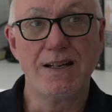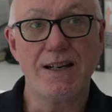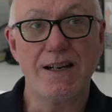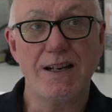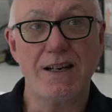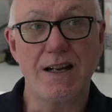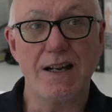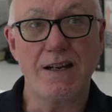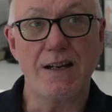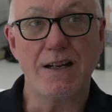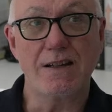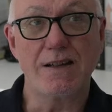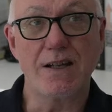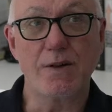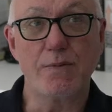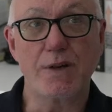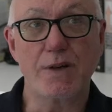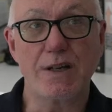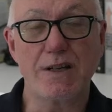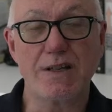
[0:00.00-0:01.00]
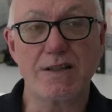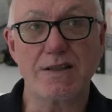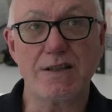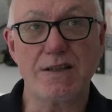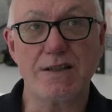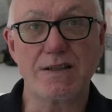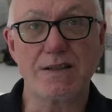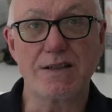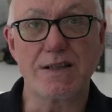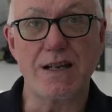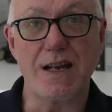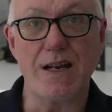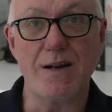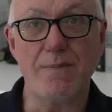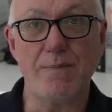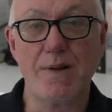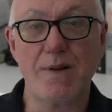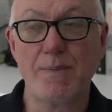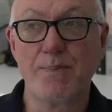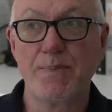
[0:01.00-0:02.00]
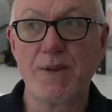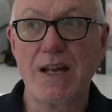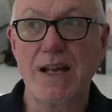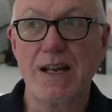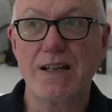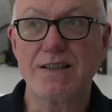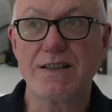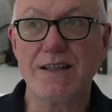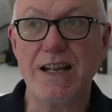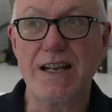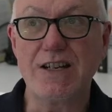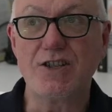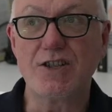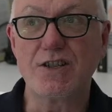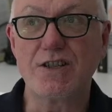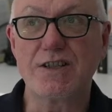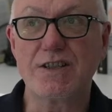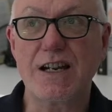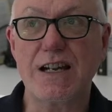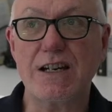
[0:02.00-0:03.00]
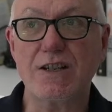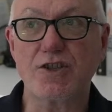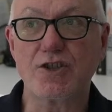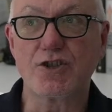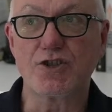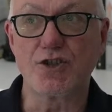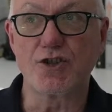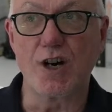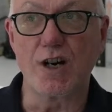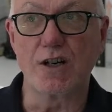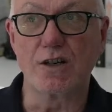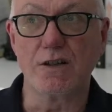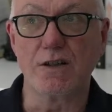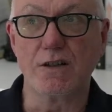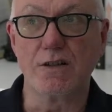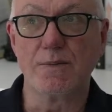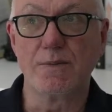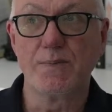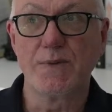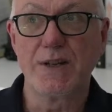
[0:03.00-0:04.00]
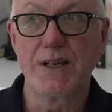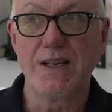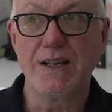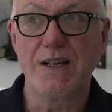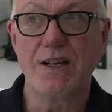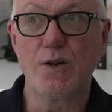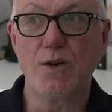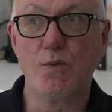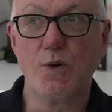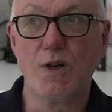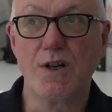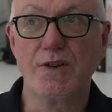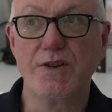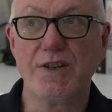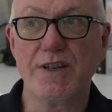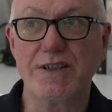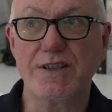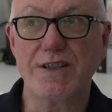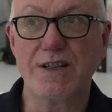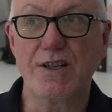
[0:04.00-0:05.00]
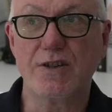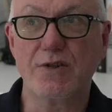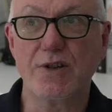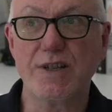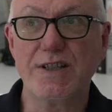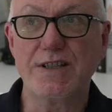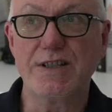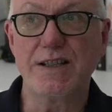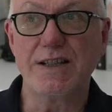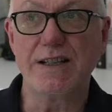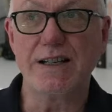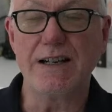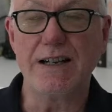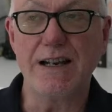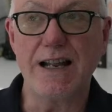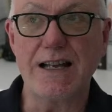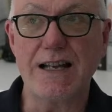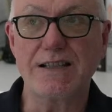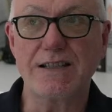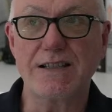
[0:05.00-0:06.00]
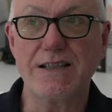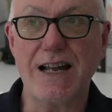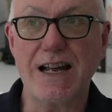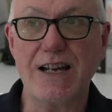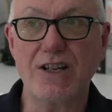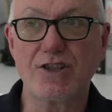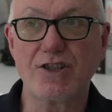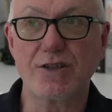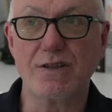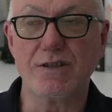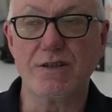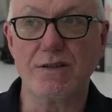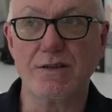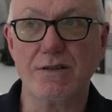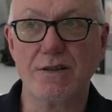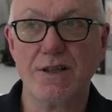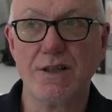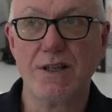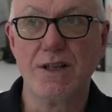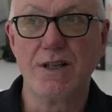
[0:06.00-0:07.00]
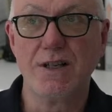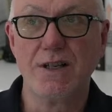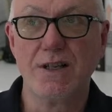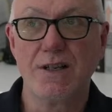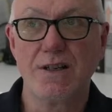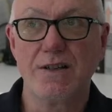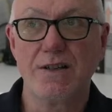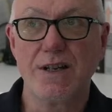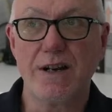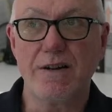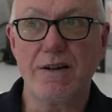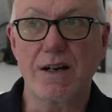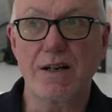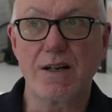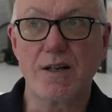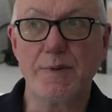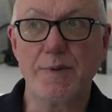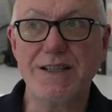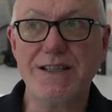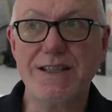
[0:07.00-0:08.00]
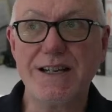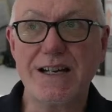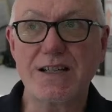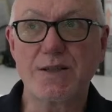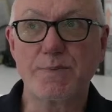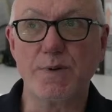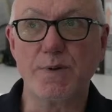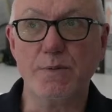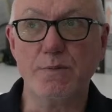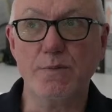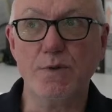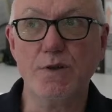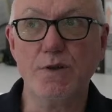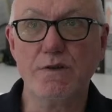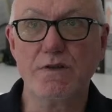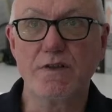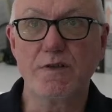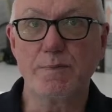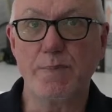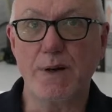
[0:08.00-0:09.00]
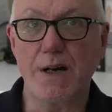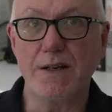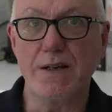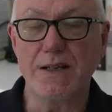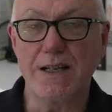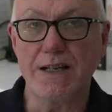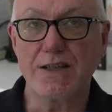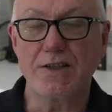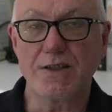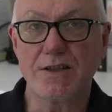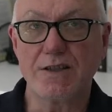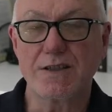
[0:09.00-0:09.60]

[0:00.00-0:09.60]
And I think we're going to see the same as nation states struggle in a world that's increasingly less national. There are going to be desperate moves by nation